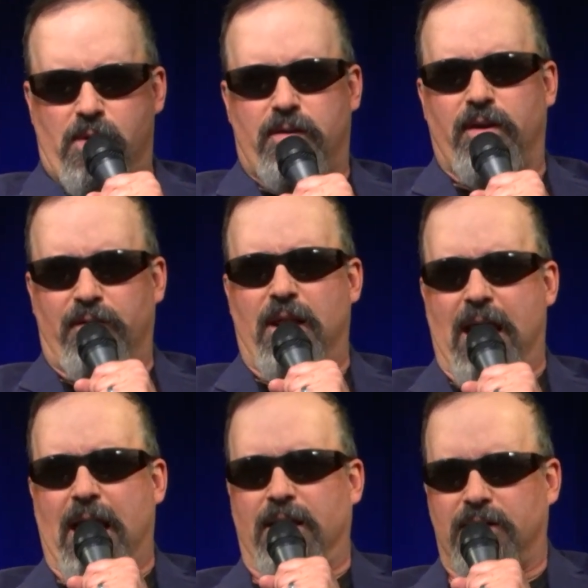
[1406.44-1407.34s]
given
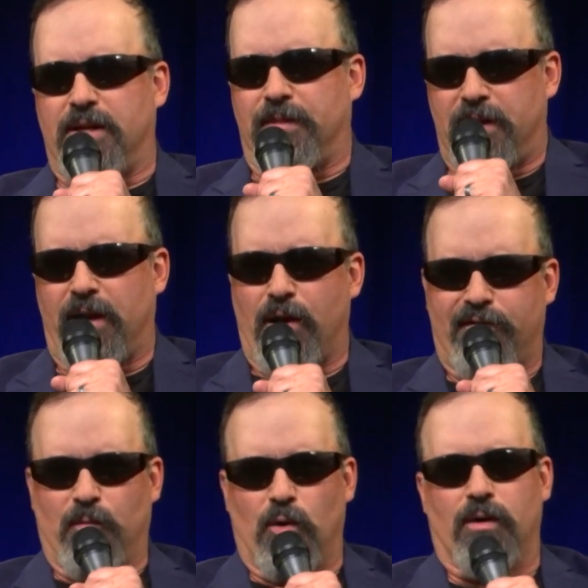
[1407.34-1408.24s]
that I can get the day off
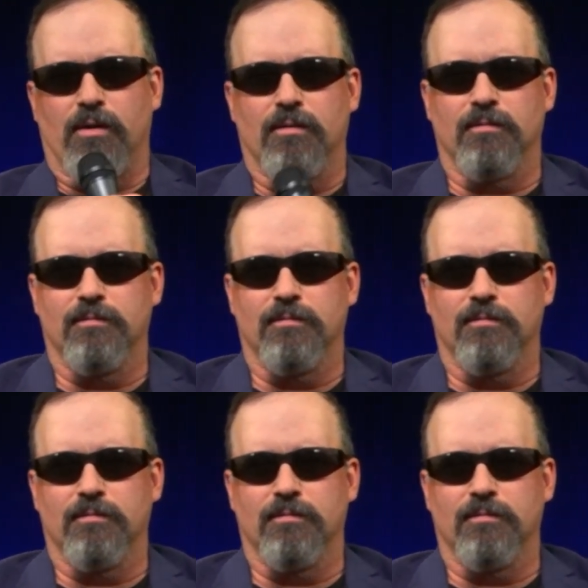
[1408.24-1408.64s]
from work.